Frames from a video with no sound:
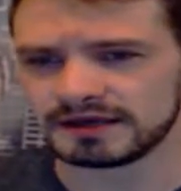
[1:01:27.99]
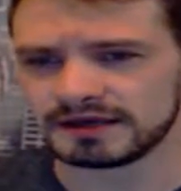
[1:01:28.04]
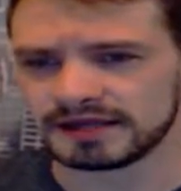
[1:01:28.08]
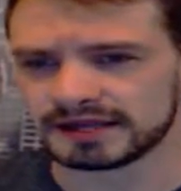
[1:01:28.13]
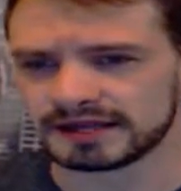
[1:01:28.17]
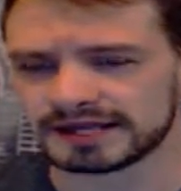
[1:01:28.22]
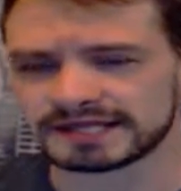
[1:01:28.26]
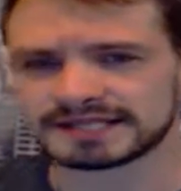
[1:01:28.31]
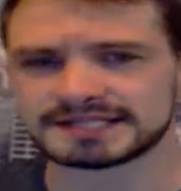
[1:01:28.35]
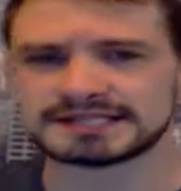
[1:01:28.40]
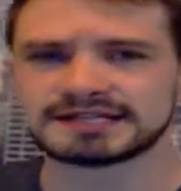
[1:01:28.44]

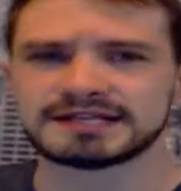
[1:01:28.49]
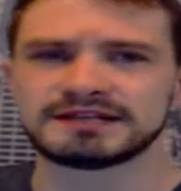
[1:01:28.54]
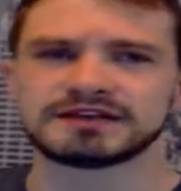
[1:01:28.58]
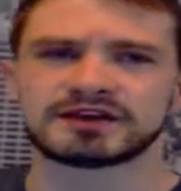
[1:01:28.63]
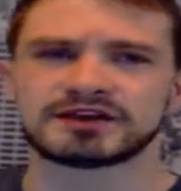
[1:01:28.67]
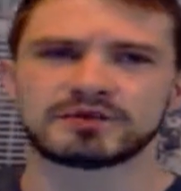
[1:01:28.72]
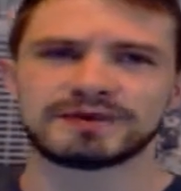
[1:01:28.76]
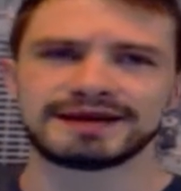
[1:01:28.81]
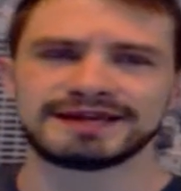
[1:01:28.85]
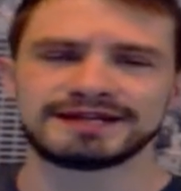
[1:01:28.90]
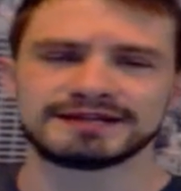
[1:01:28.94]
And I see the
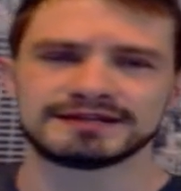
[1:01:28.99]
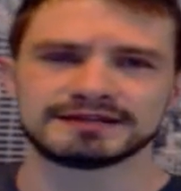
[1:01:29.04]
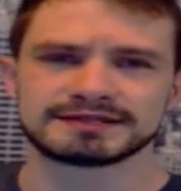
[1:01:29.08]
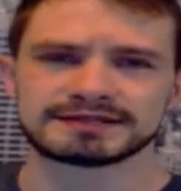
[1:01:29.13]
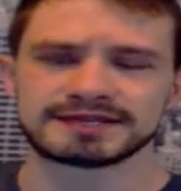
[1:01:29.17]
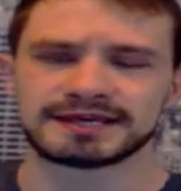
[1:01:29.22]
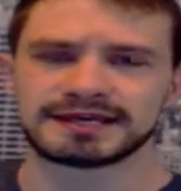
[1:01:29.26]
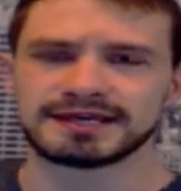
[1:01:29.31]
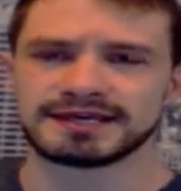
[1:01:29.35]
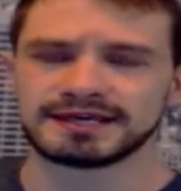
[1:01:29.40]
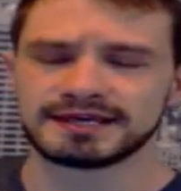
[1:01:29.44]

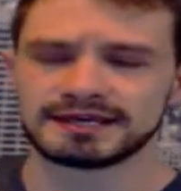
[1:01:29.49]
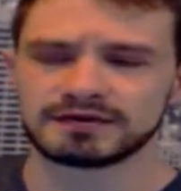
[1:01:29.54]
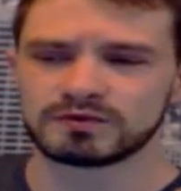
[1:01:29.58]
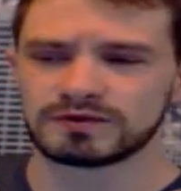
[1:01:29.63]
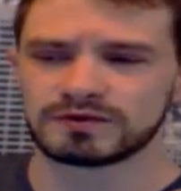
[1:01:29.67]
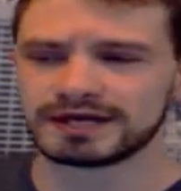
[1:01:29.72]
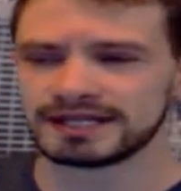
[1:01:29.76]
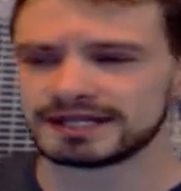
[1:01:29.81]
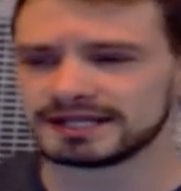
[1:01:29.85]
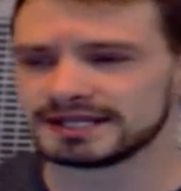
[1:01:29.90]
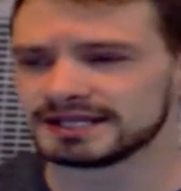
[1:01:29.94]
quaintness. I get
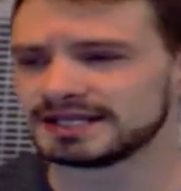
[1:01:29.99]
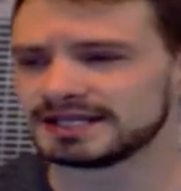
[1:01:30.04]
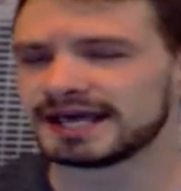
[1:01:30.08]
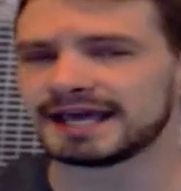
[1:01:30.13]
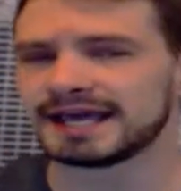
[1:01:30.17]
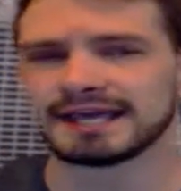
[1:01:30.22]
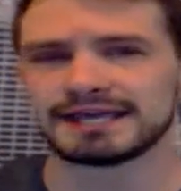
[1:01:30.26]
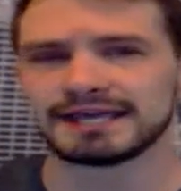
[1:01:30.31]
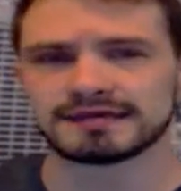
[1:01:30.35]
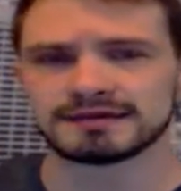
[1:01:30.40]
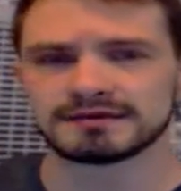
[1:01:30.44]
what you
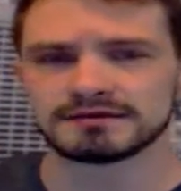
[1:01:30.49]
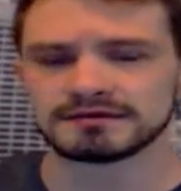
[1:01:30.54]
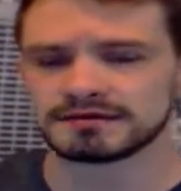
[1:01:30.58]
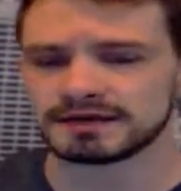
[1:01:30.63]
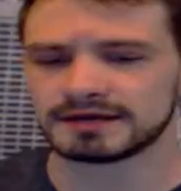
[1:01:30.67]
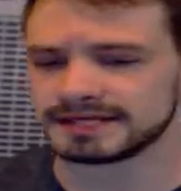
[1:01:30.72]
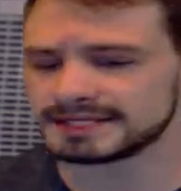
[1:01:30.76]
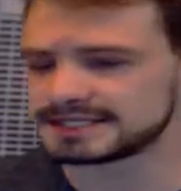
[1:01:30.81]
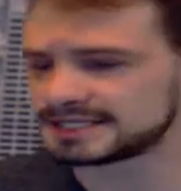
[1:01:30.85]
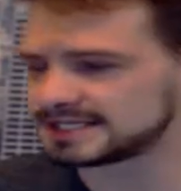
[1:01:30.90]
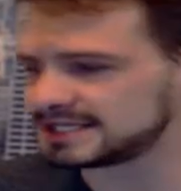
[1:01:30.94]
like.
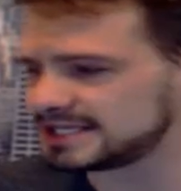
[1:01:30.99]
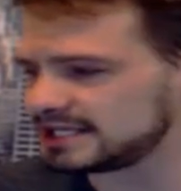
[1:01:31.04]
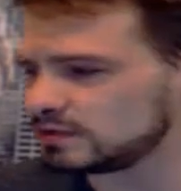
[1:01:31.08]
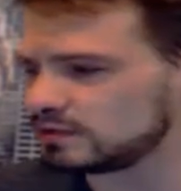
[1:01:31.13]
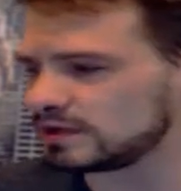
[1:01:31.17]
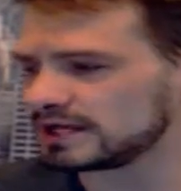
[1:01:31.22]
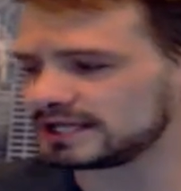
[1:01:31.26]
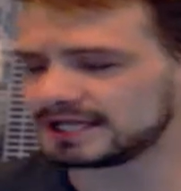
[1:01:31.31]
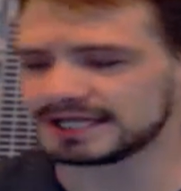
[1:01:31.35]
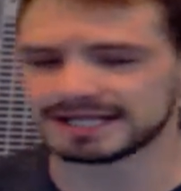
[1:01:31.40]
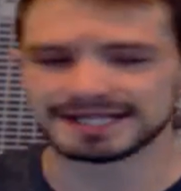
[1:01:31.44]
I see
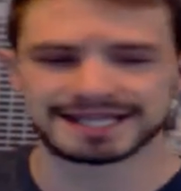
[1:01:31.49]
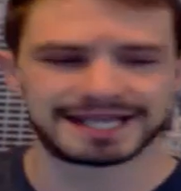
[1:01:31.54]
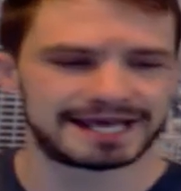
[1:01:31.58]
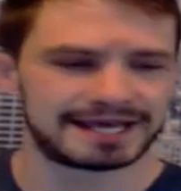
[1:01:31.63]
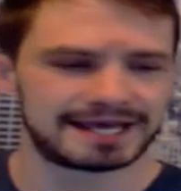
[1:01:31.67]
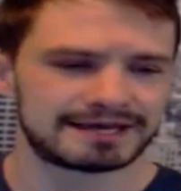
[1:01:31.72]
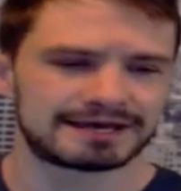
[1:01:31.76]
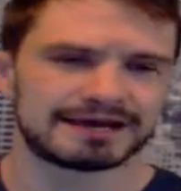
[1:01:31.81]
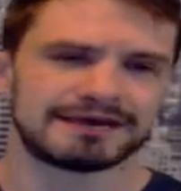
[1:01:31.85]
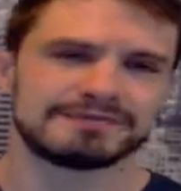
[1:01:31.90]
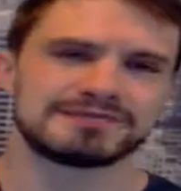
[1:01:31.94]
what you
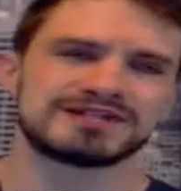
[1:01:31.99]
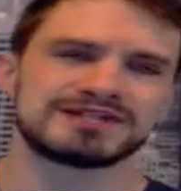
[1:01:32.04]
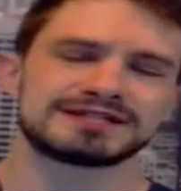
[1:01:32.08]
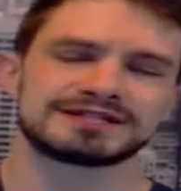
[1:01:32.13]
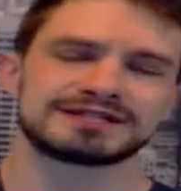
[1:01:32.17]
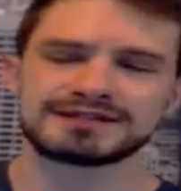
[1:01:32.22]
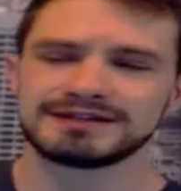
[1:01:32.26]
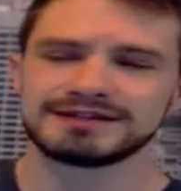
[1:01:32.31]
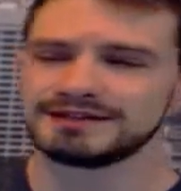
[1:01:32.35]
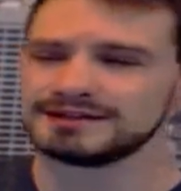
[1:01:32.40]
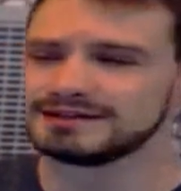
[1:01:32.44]
like. I'm
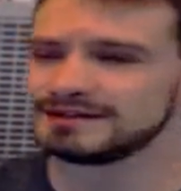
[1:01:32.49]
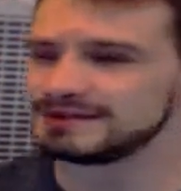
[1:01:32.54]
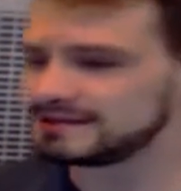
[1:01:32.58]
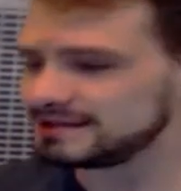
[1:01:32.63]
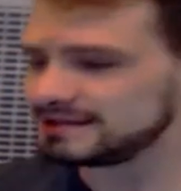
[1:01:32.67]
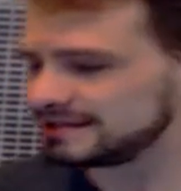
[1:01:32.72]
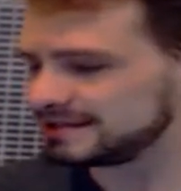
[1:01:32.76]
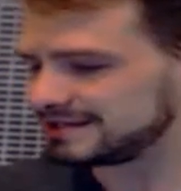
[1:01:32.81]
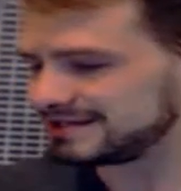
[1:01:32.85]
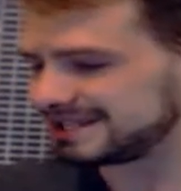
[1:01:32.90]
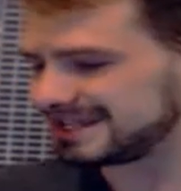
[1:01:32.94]
just,
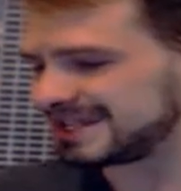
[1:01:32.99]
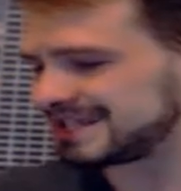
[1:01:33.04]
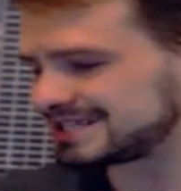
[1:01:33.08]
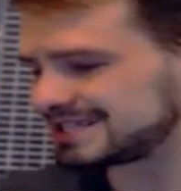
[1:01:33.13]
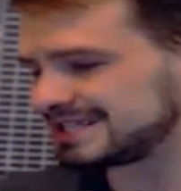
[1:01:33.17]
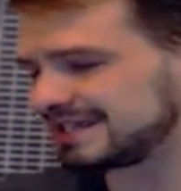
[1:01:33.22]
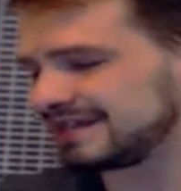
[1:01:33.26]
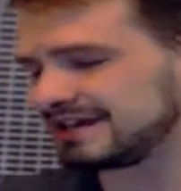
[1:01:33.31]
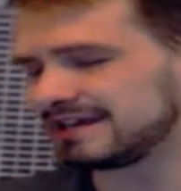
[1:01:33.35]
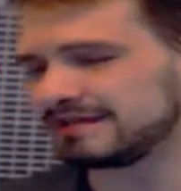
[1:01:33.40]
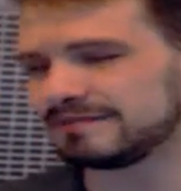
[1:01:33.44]
like I
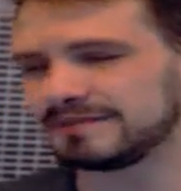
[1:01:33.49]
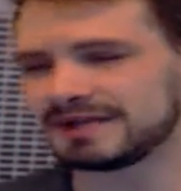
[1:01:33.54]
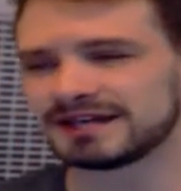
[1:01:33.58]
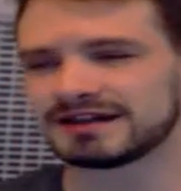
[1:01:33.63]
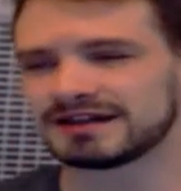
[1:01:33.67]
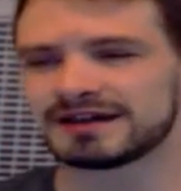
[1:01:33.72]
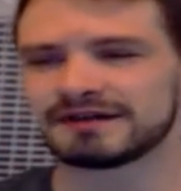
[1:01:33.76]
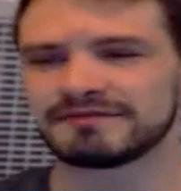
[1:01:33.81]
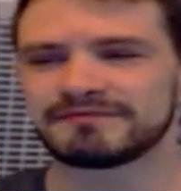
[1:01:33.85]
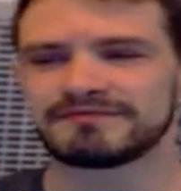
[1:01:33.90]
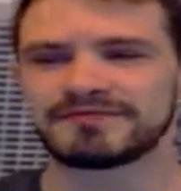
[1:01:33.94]
said,
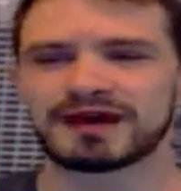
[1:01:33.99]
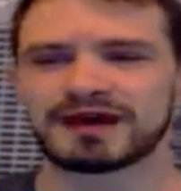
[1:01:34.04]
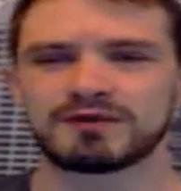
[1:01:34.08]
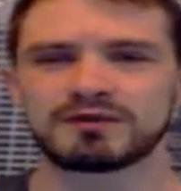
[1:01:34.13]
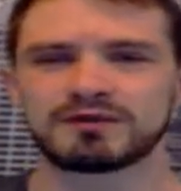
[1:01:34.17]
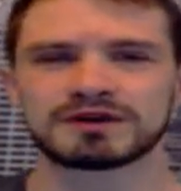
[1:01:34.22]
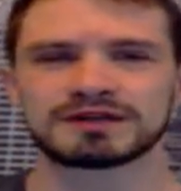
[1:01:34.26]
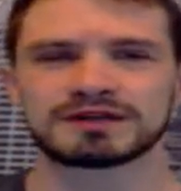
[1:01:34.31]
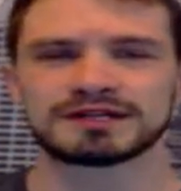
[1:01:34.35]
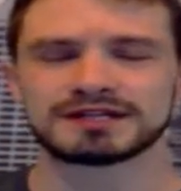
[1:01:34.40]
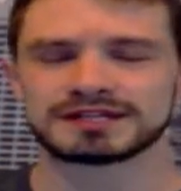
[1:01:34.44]
man, I
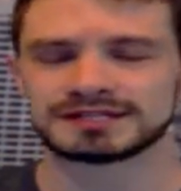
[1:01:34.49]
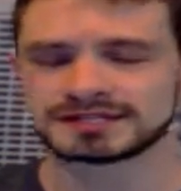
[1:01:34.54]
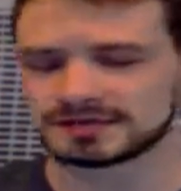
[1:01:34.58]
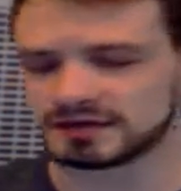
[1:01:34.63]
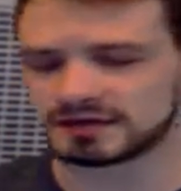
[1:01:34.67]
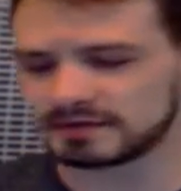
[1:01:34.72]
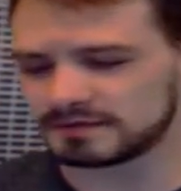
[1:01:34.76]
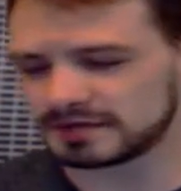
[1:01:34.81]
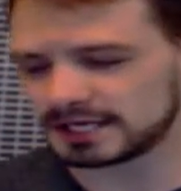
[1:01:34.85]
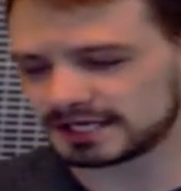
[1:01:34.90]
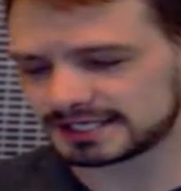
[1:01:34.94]
worked at a
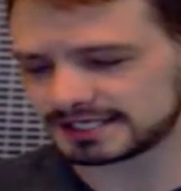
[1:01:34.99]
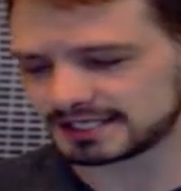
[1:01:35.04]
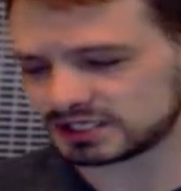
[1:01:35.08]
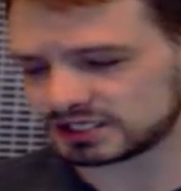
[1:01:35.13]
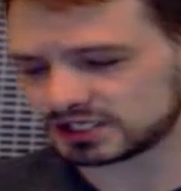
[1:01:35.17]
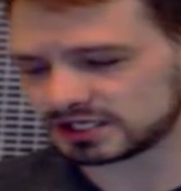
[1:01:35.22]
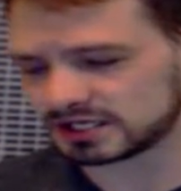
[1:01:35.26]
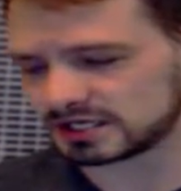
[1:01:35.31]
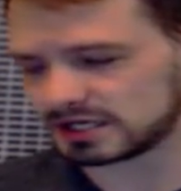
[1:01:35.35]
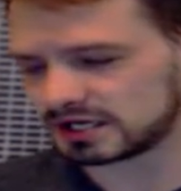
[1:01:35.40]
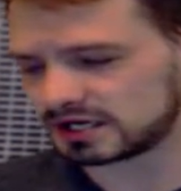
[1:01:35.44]
Starbucks in
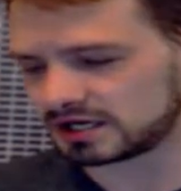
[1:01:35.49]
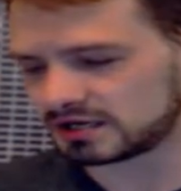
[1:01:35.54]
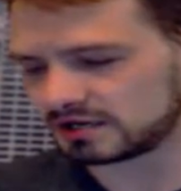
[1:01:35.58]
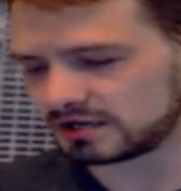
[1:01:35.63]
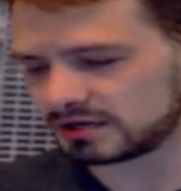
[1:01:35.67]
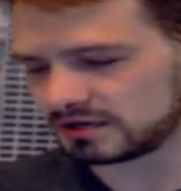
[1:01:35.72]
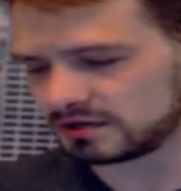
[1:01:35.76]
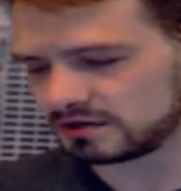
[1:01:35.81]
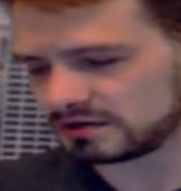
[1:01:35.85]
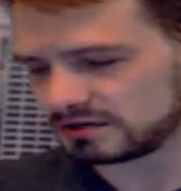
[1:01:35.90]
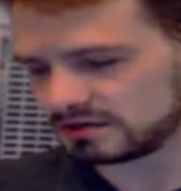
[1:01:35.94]

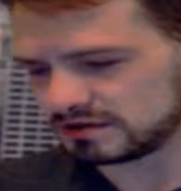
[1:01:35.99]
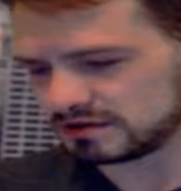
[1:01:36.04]
Chicago.